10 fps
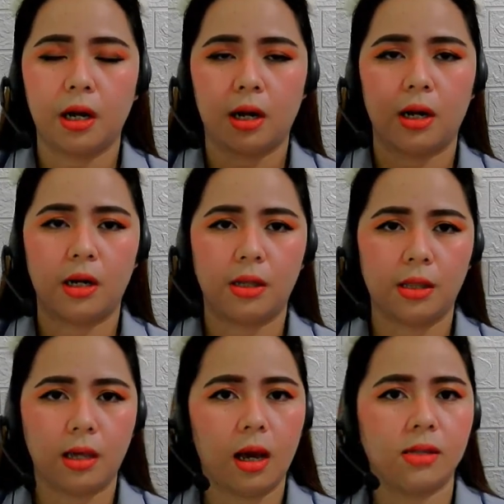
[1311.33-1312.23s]
are
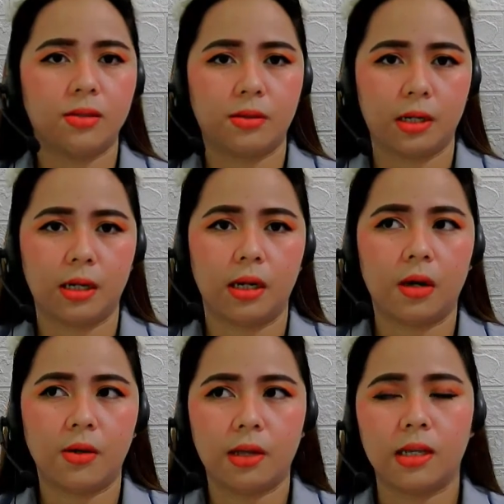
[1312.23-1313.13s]
the
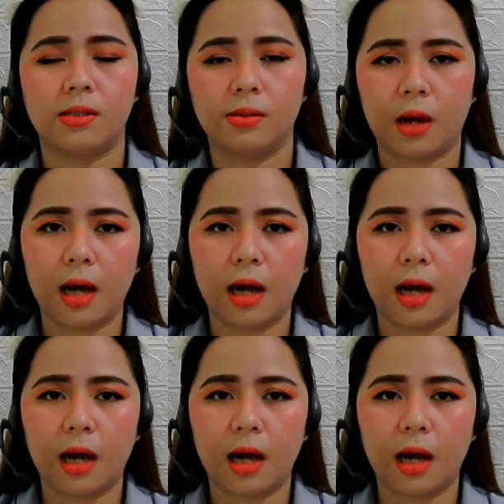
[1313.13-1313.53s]
Azurites,